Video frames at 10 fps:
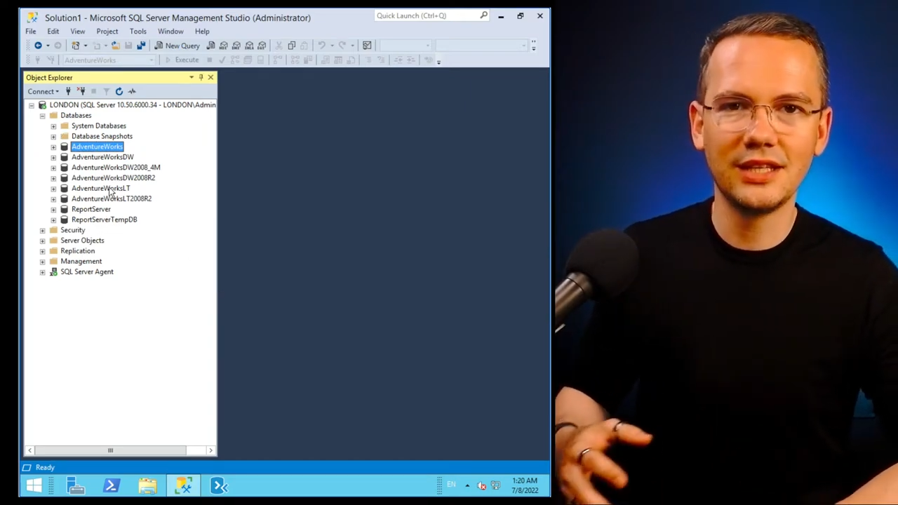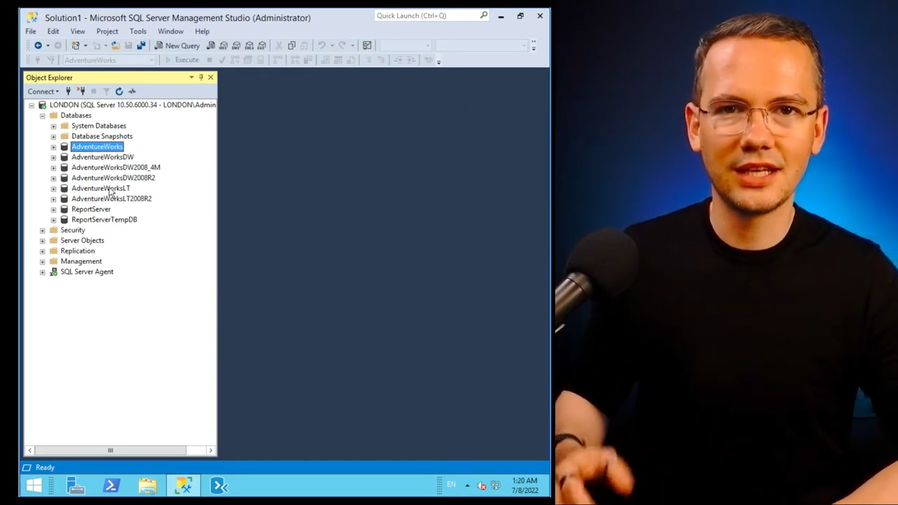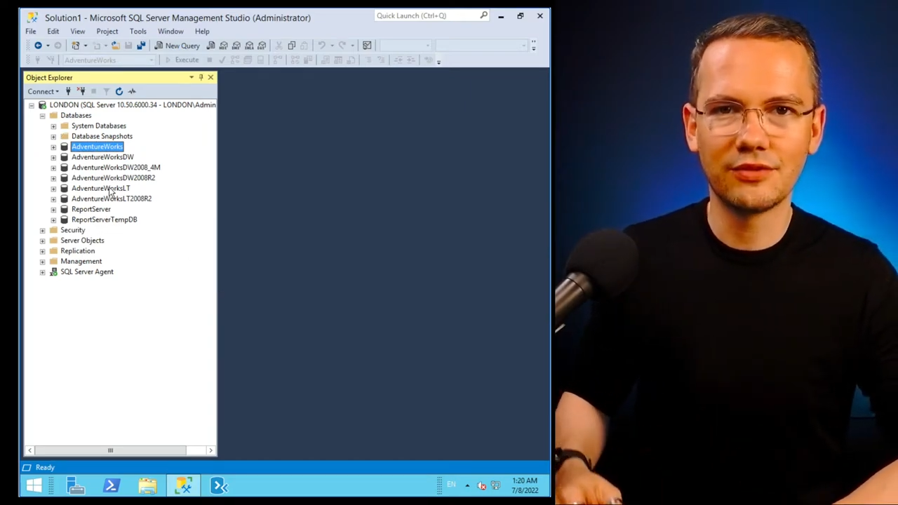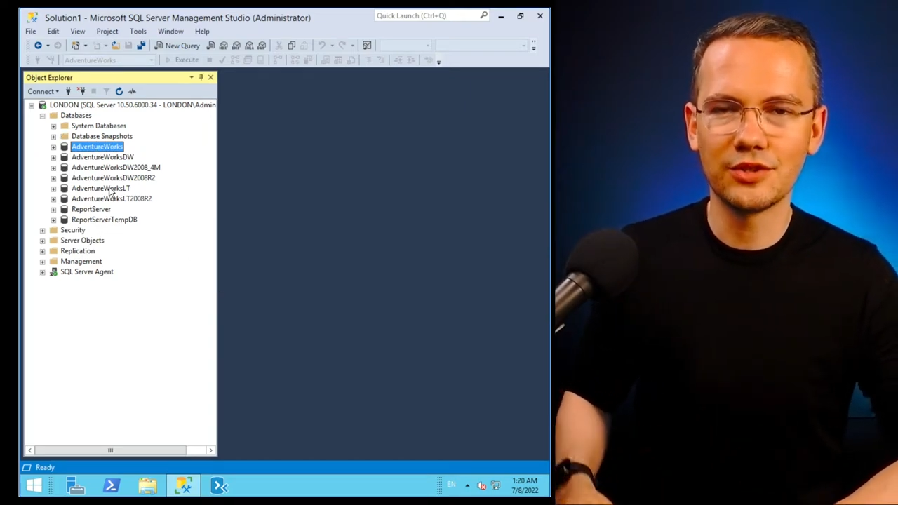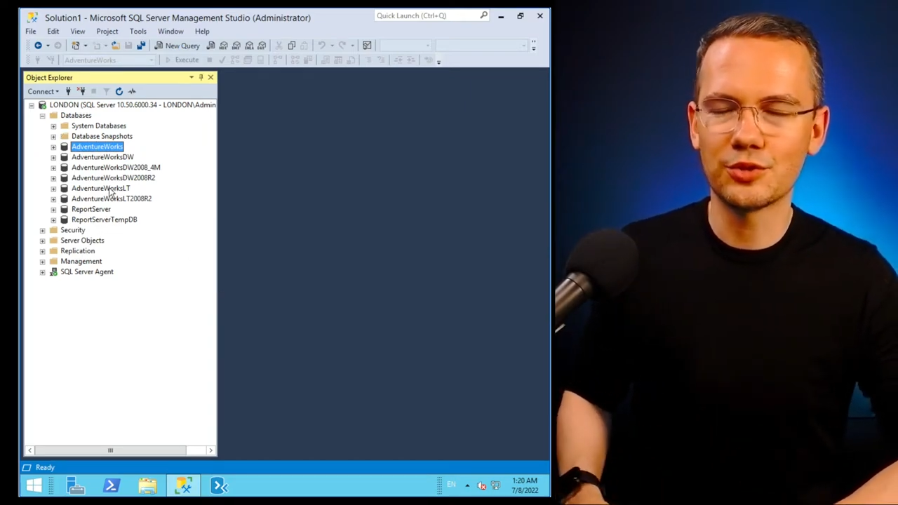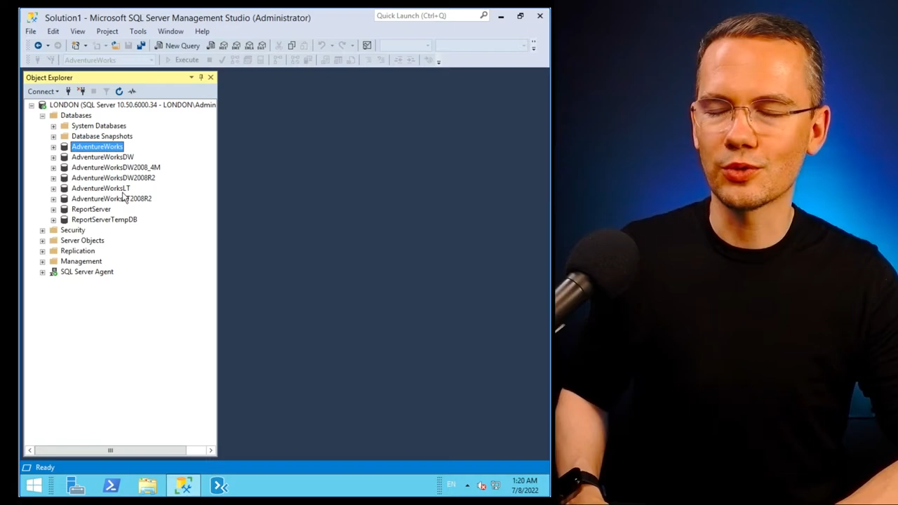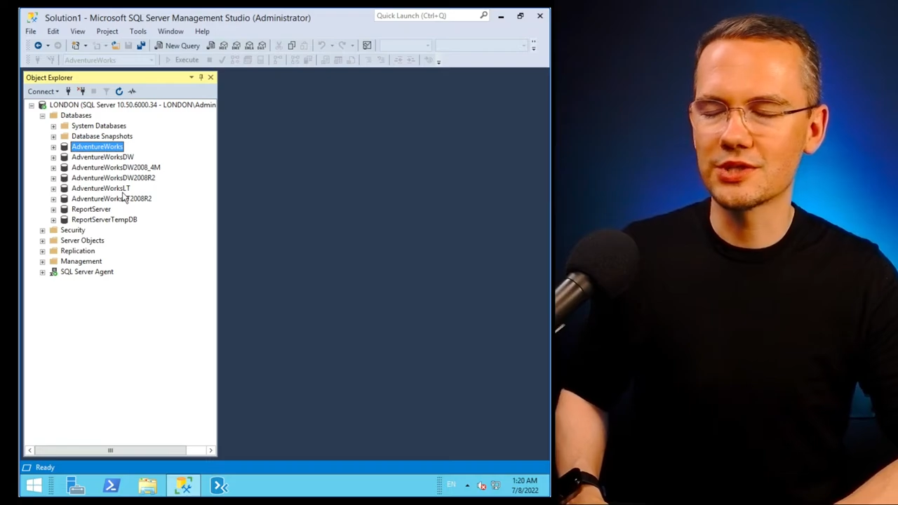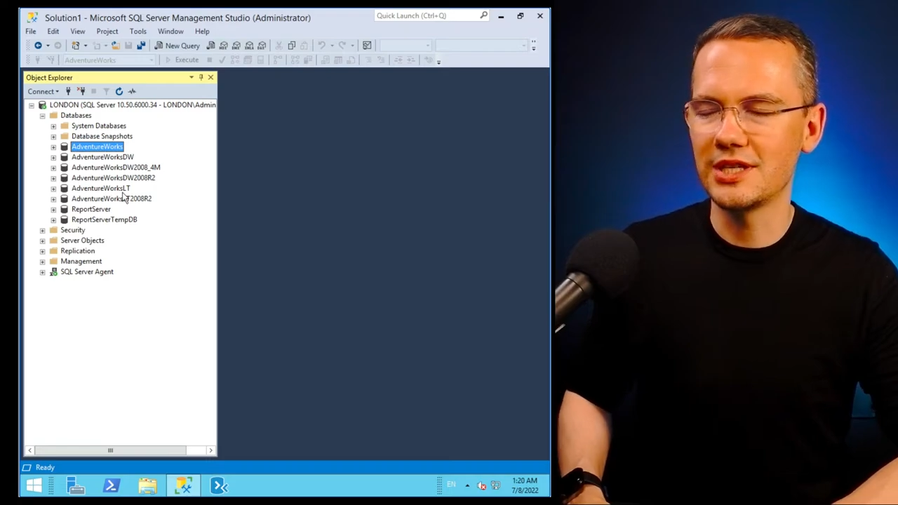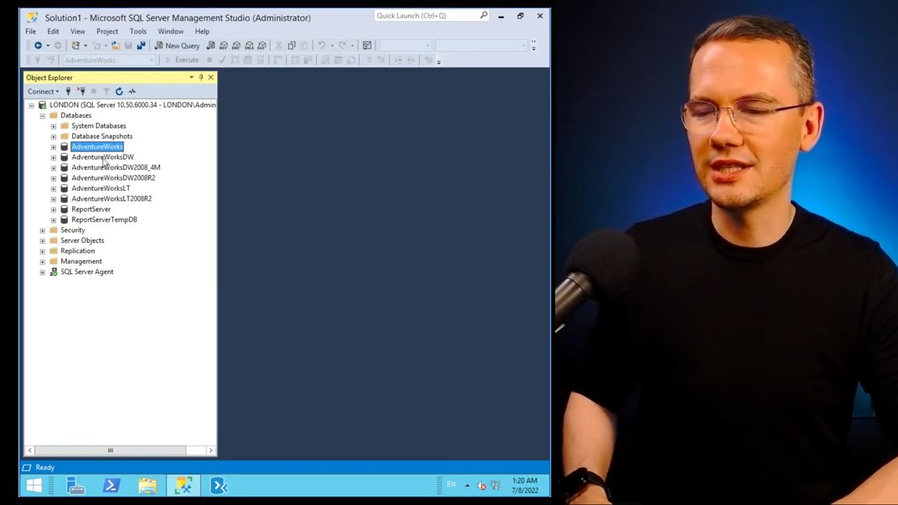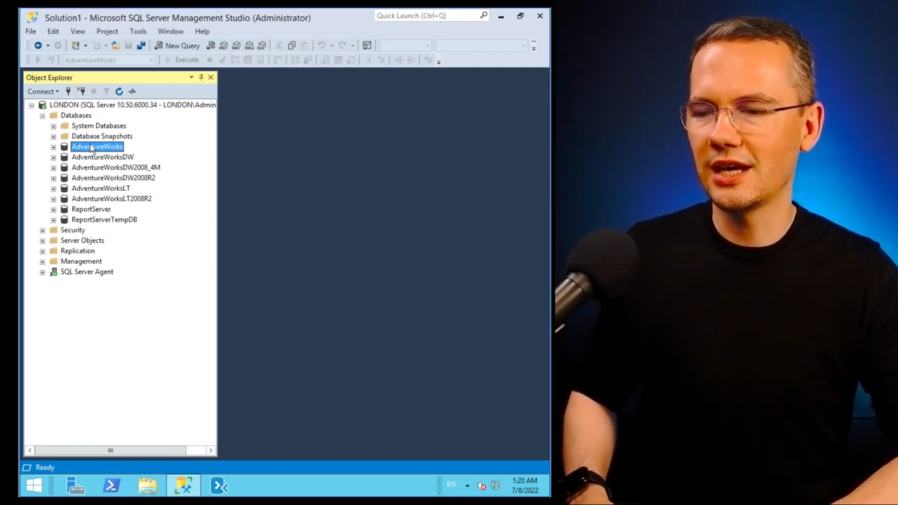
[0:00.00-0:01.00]
AdventureWorks
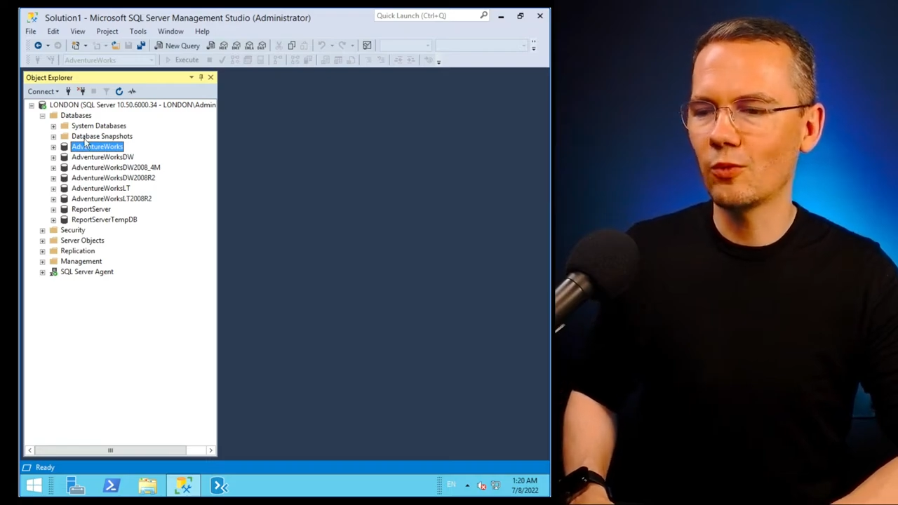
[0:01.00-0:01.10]
Data